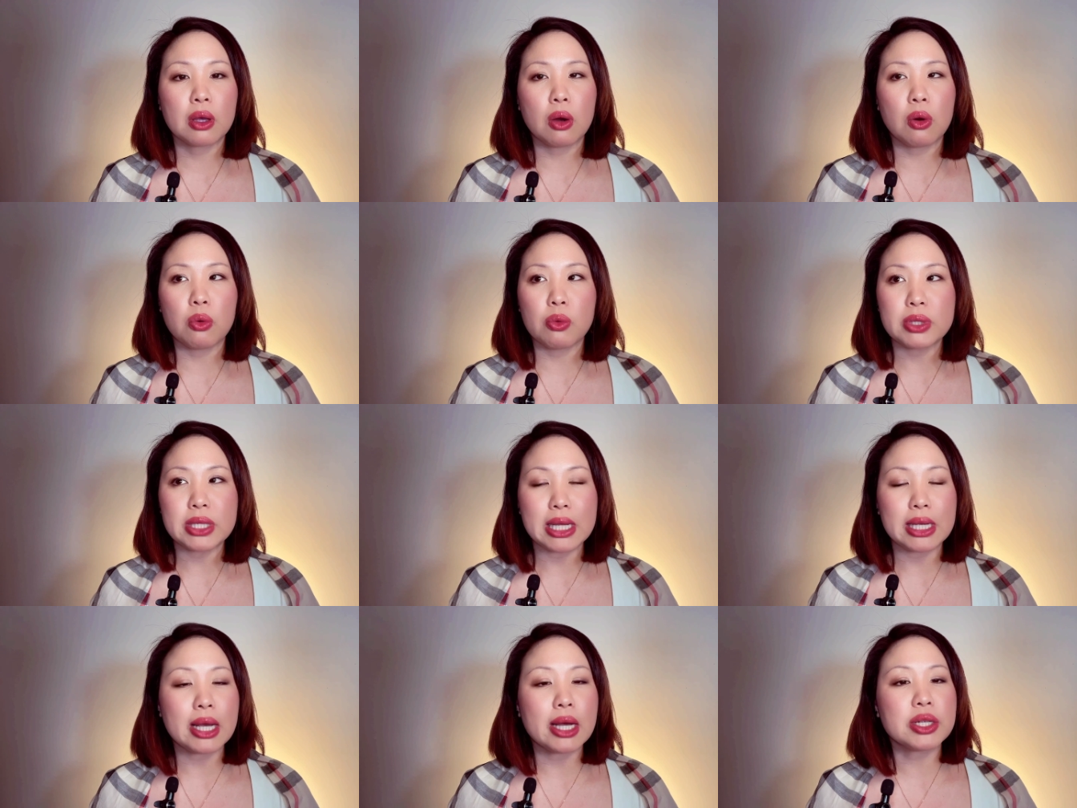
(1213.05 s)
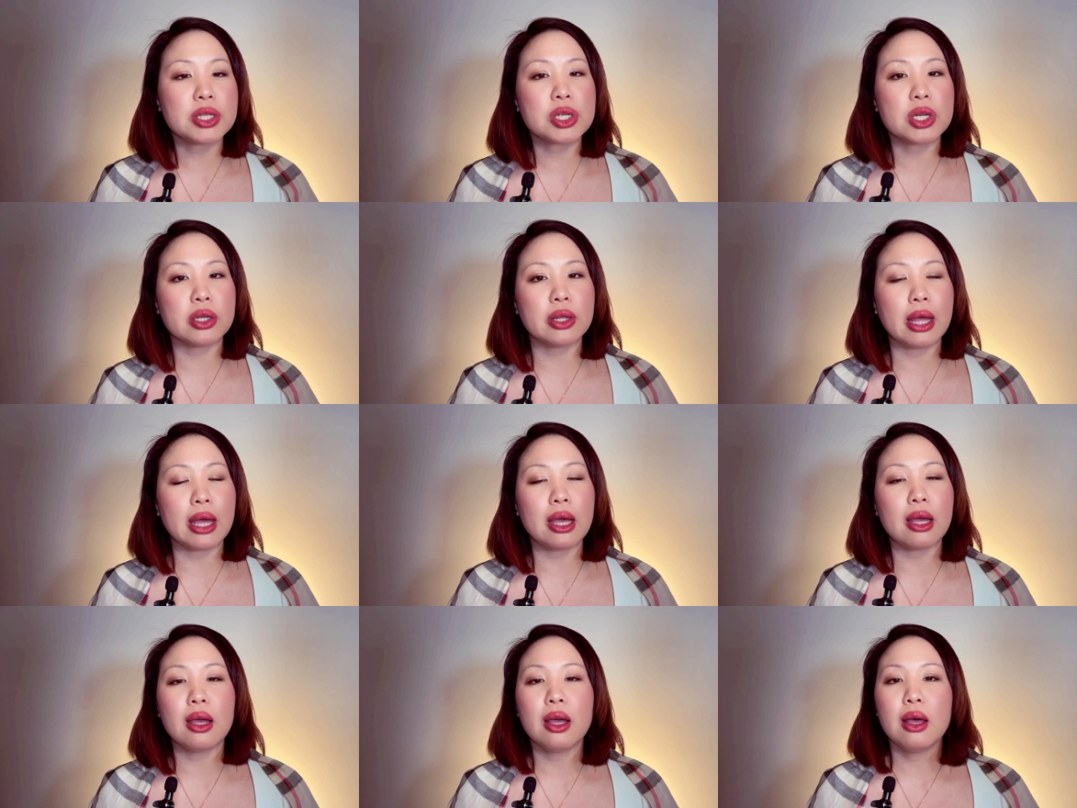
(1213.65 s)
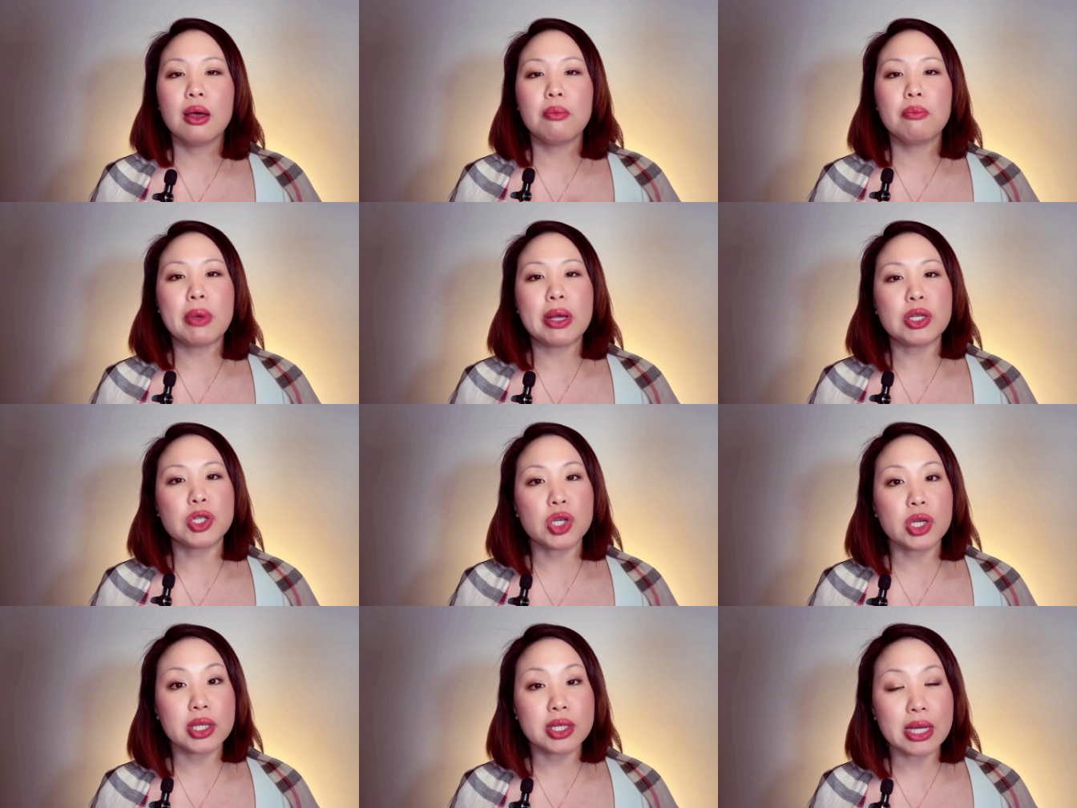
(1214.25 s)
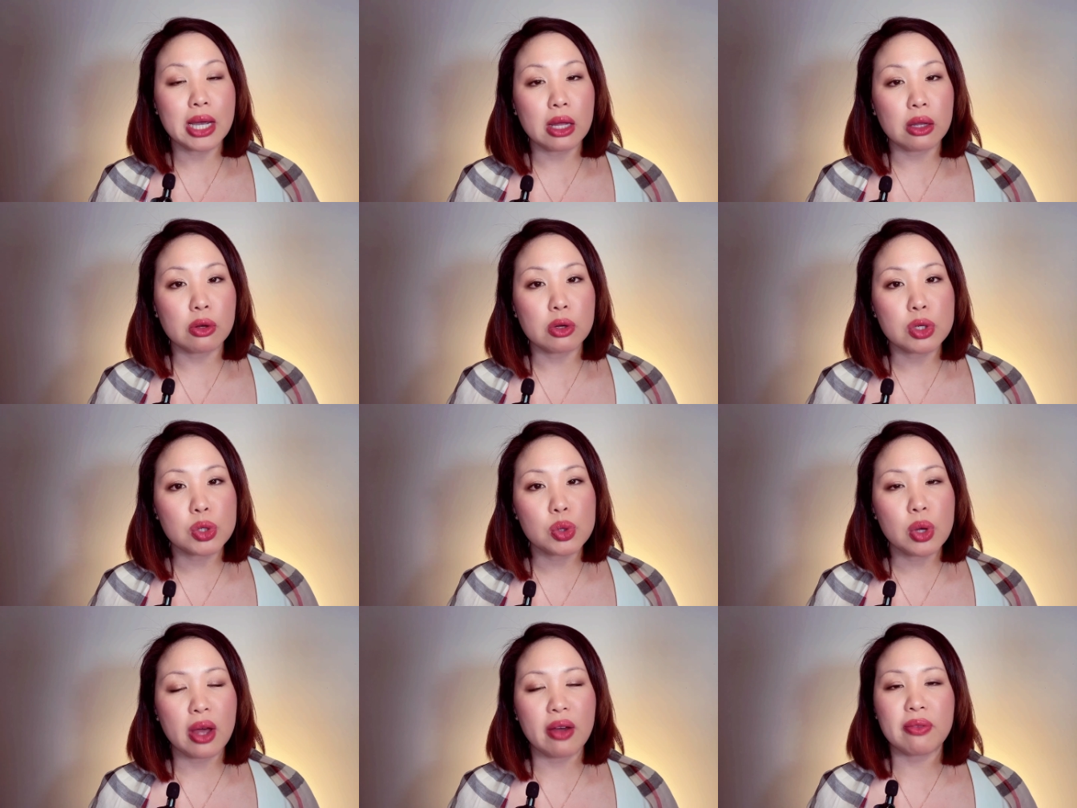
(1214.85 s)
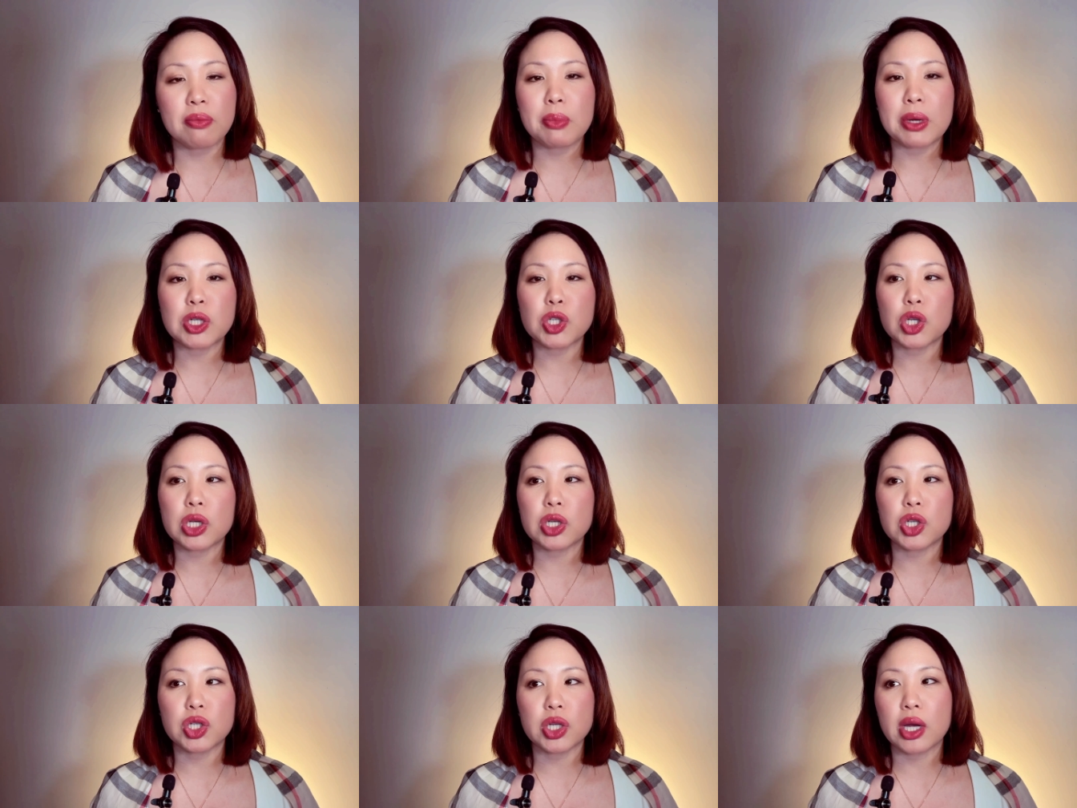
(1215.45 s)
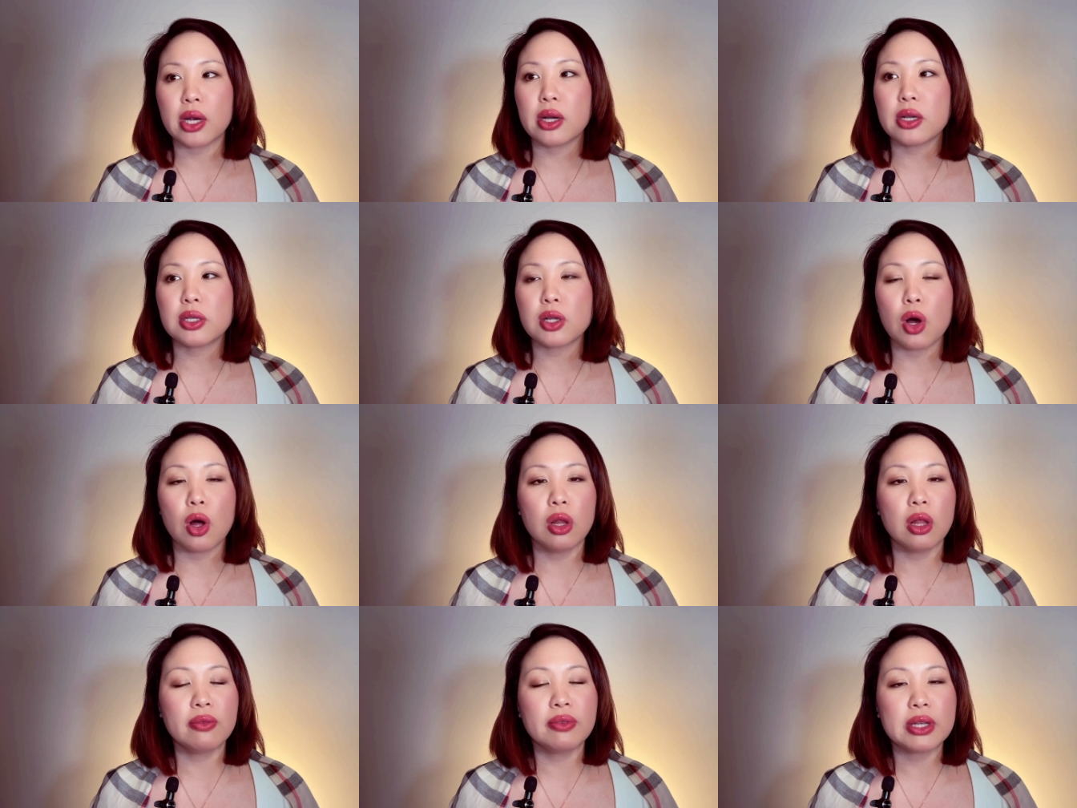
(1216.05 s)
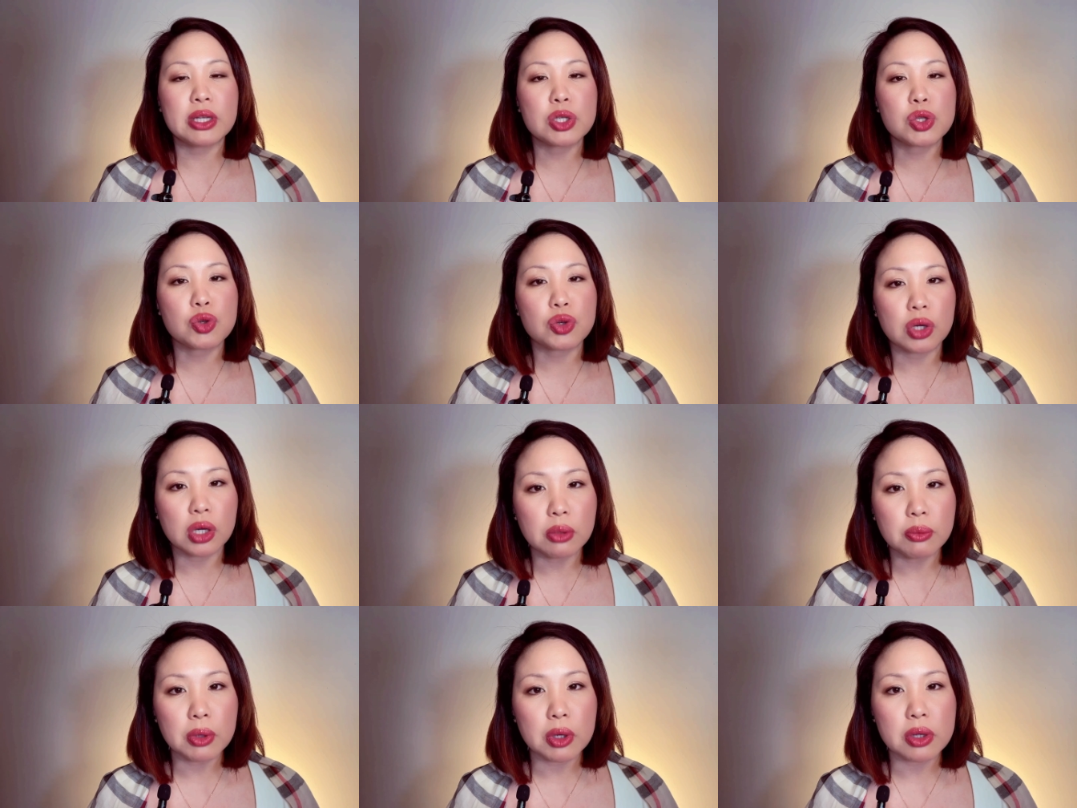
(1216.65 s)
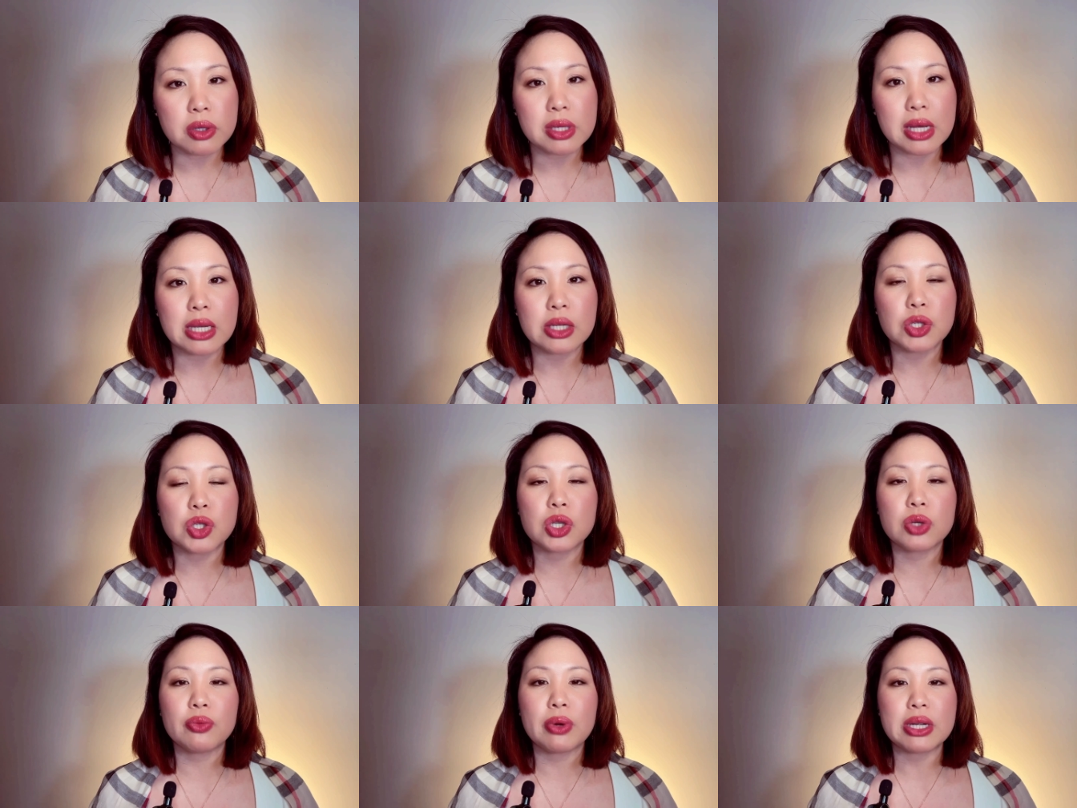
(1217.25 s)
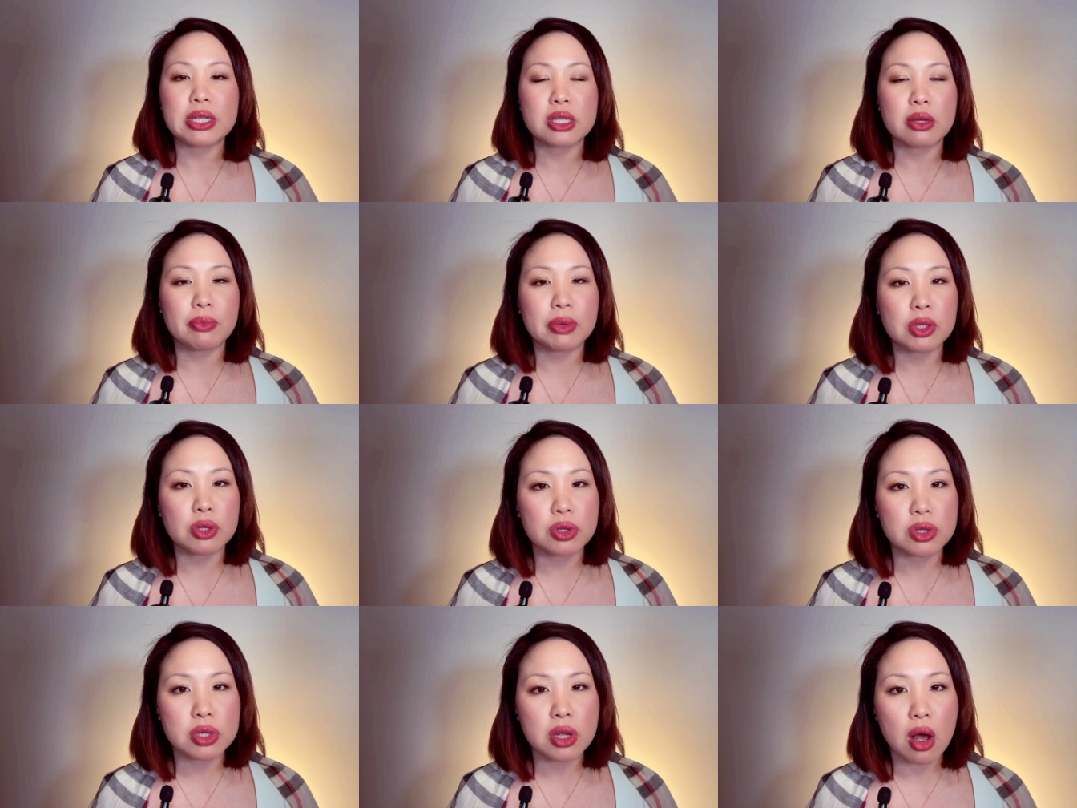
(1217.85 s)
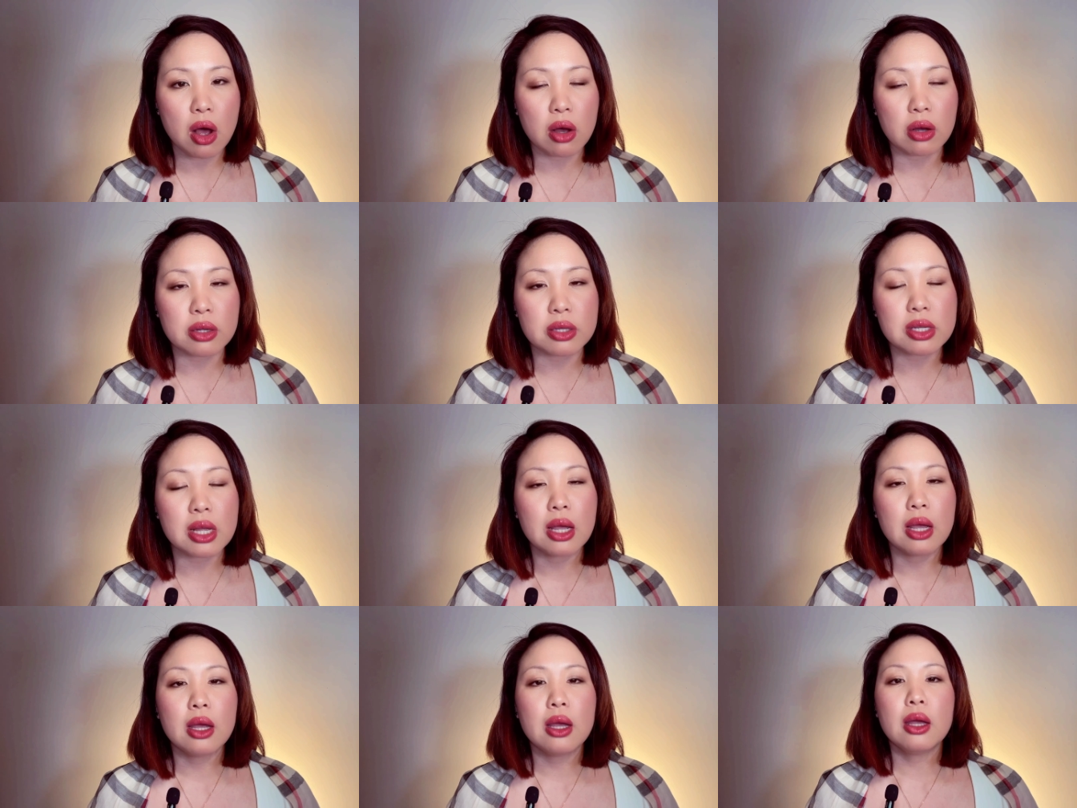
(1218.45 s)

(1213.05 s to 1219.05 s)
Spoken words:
or was it yesterday, mentioned Taylor Swift, but she shares all of these troubles and she writes them into songs.